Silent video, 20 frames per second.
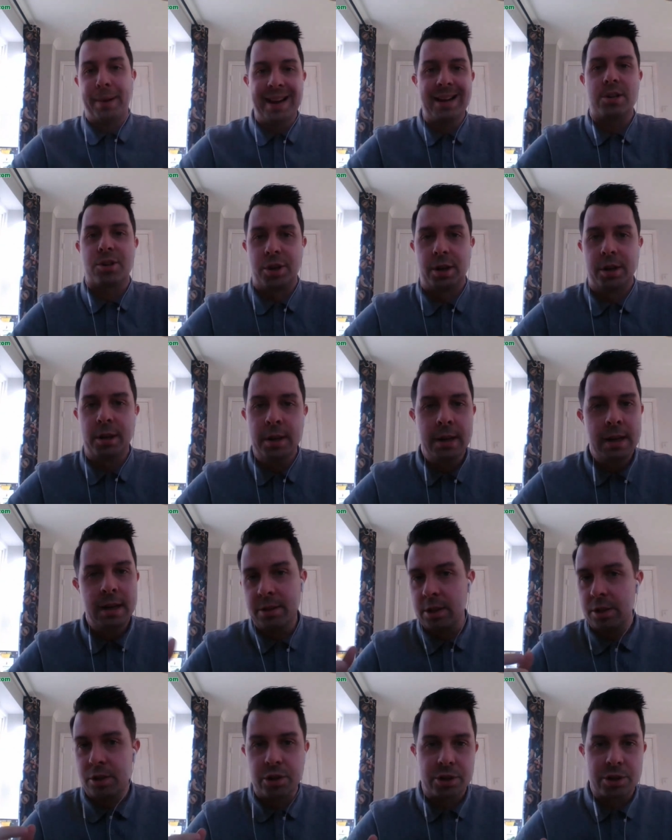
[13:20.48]
picture
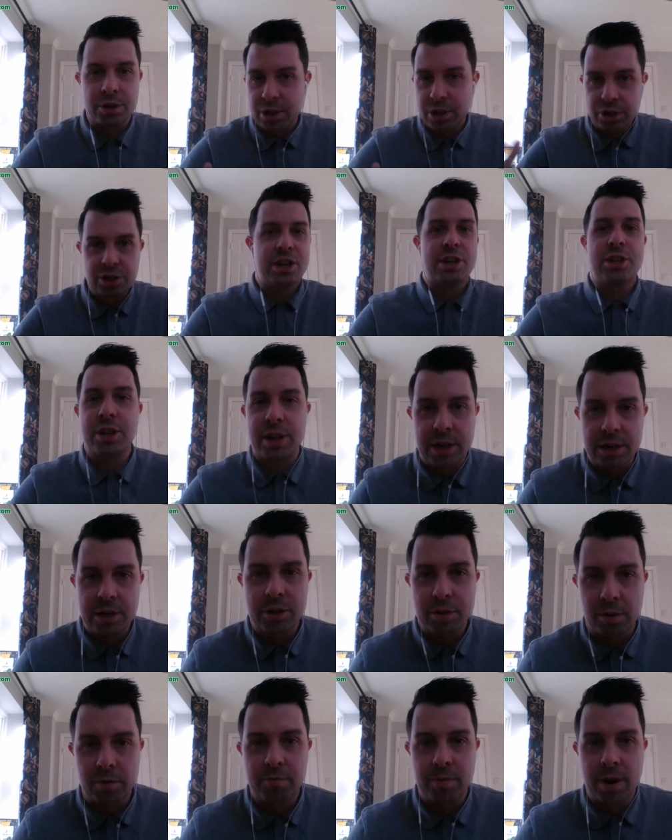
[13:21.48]
than just
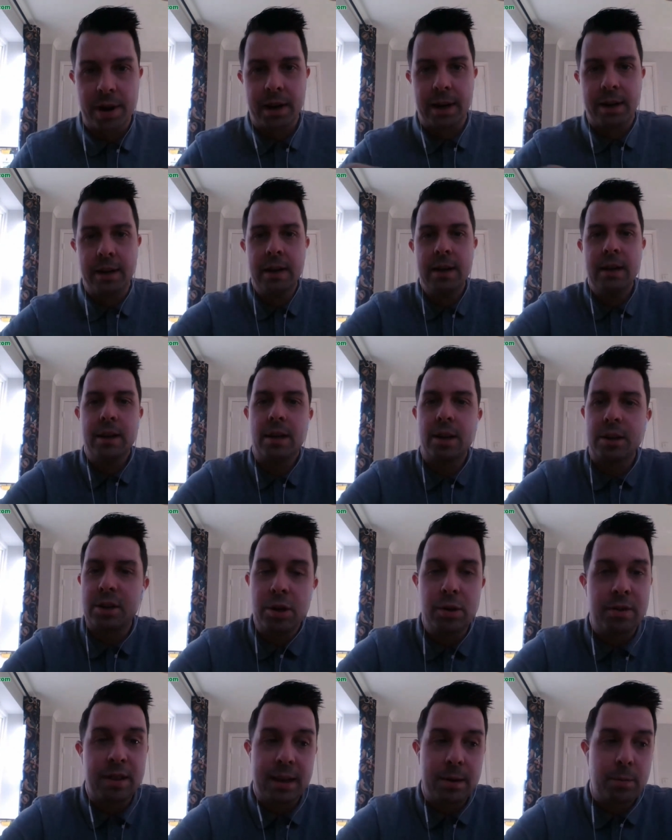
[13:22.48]
Shishkin's not running. I
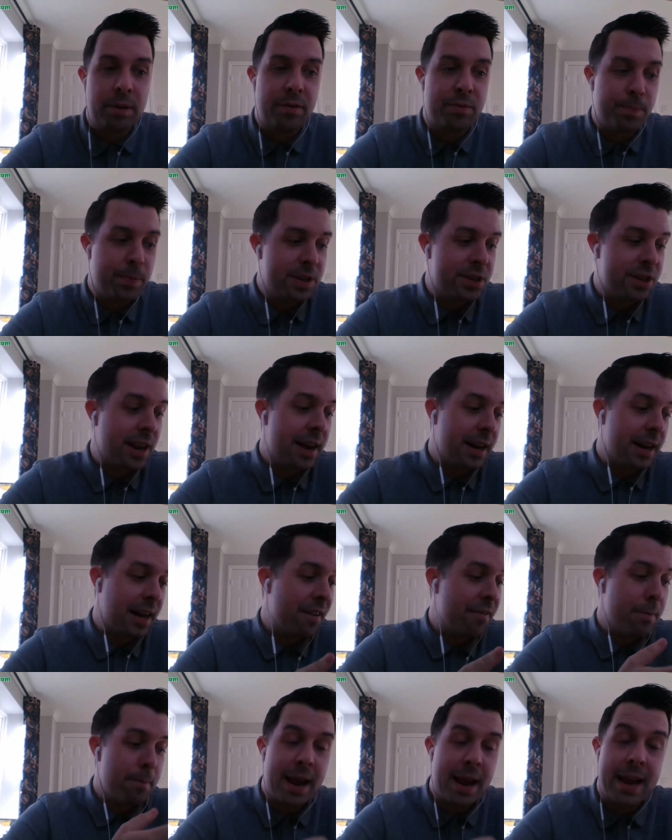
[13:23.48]
do think we've been saying,
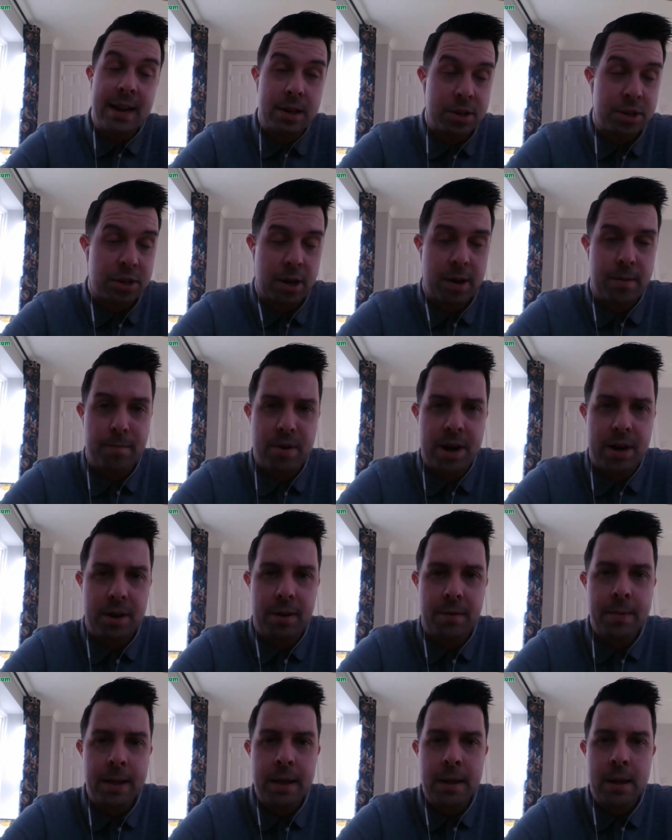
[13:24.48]
Kevin Blake's written
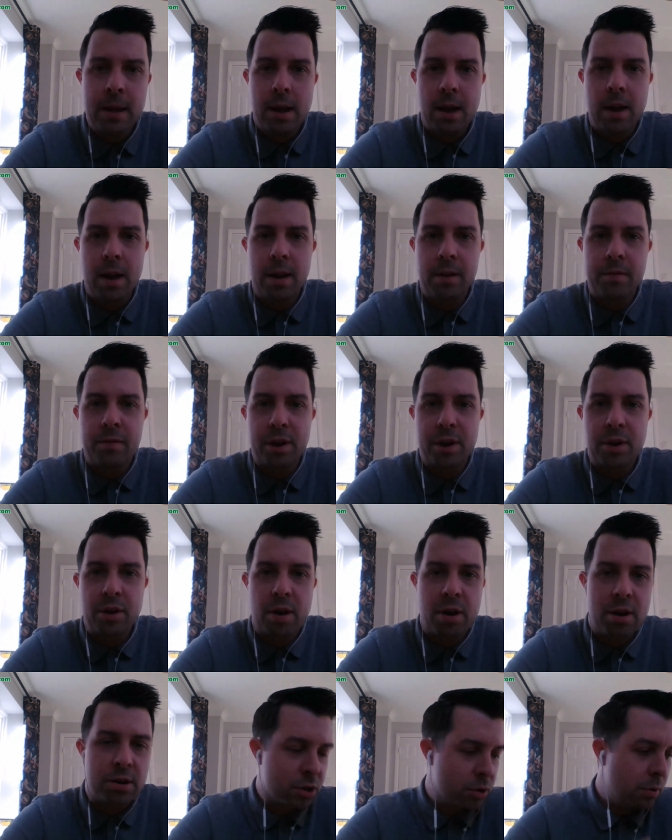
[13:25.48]
a very
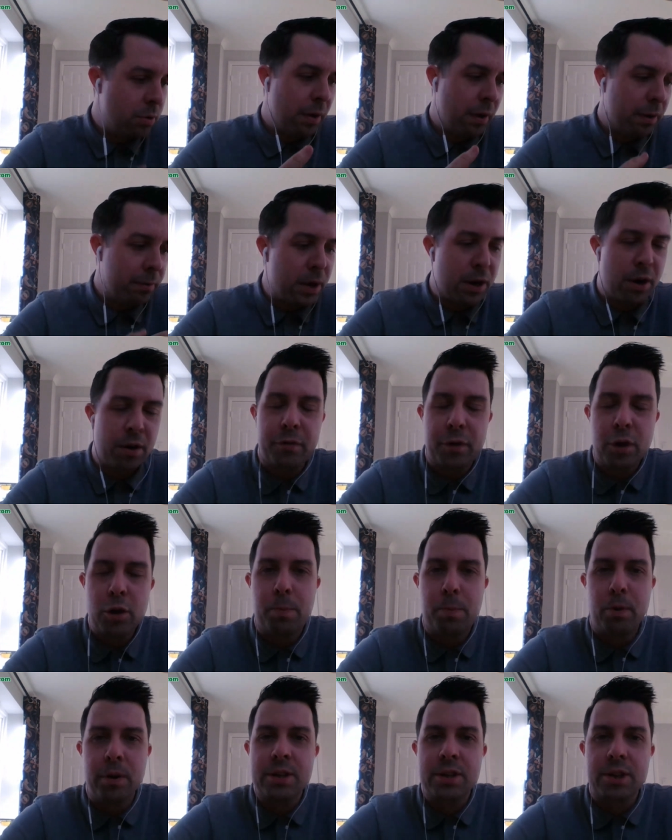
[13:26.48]
good article. You know, a few
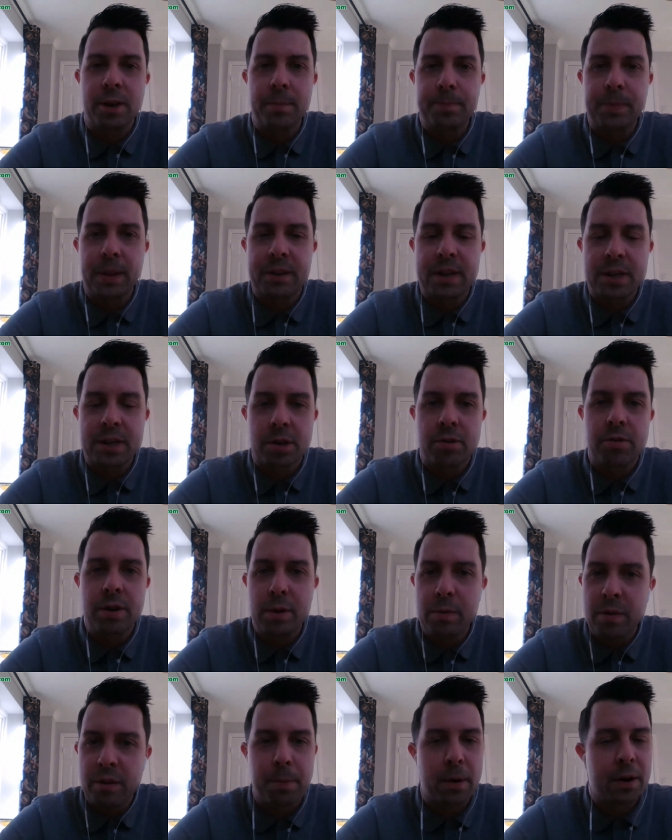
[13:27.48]
points I
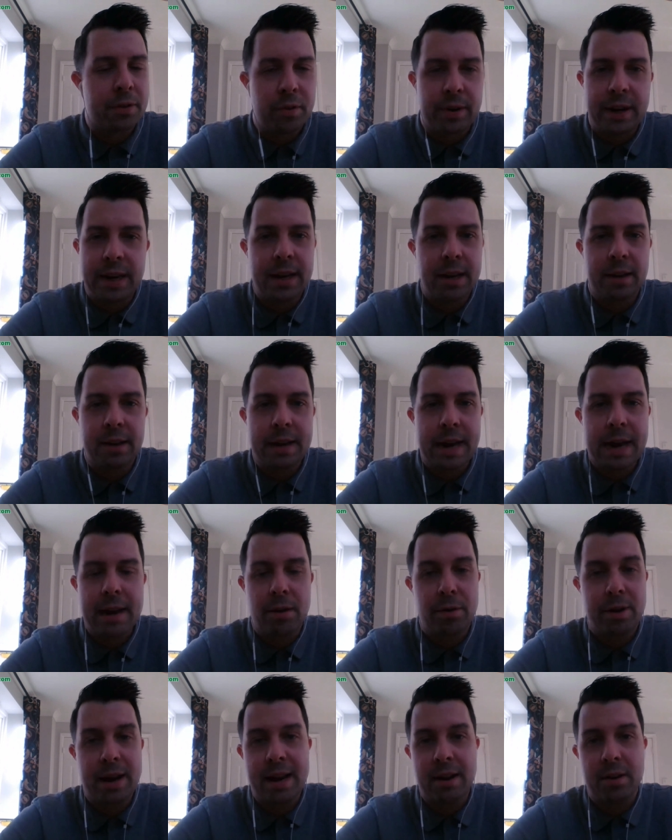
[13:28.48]
disagree with, but I thought he hit a
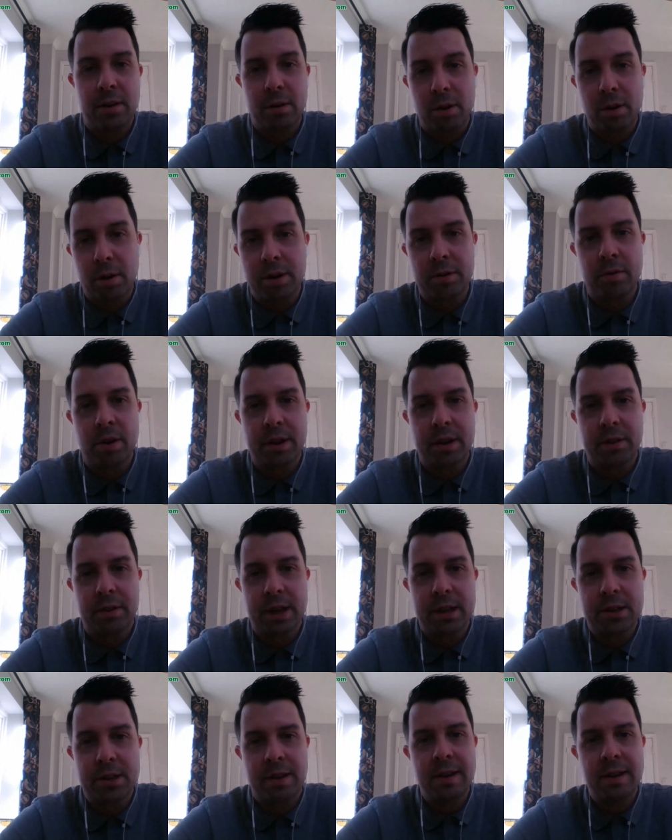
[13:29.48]
nail on the head on a lot of the
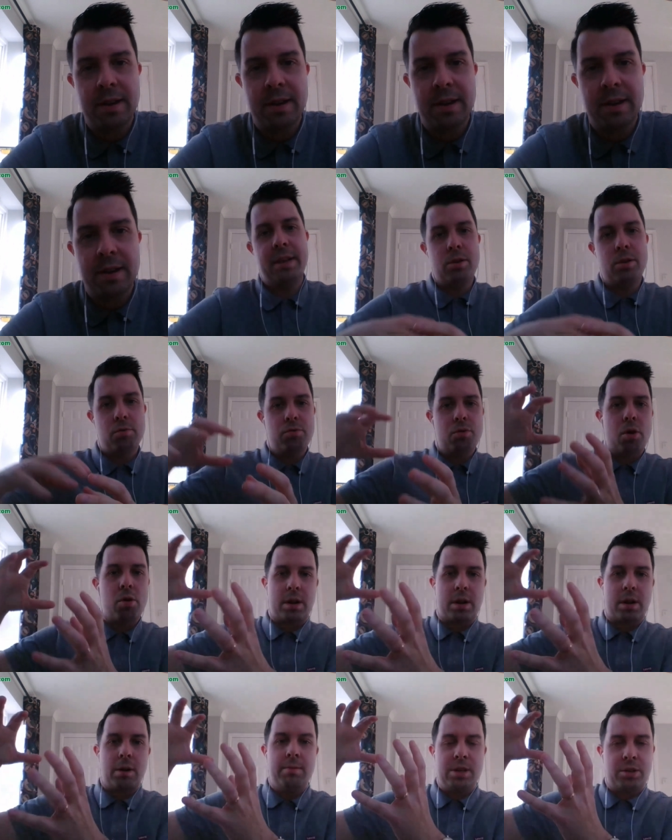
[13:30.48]
right things. I think you're
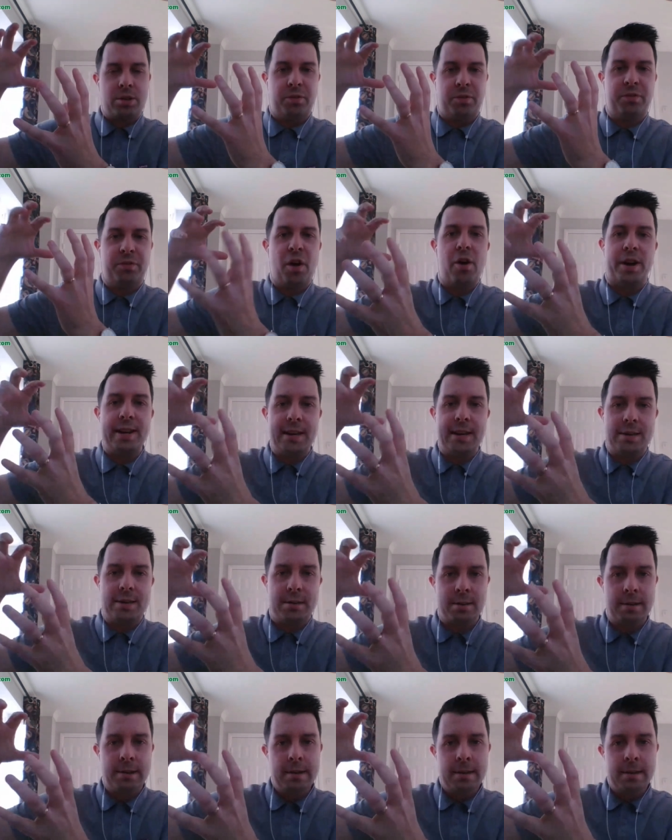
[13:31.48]
not going to
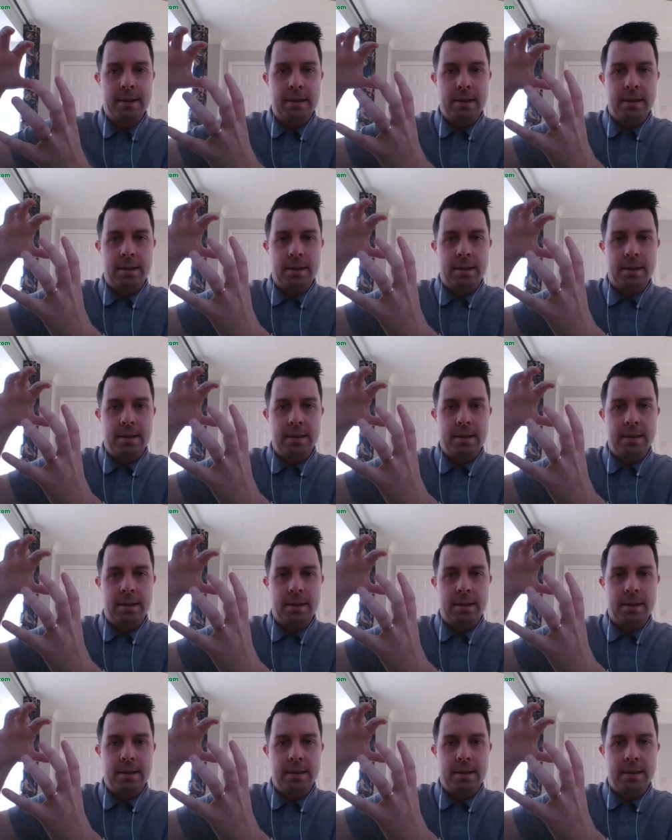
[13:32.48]
fight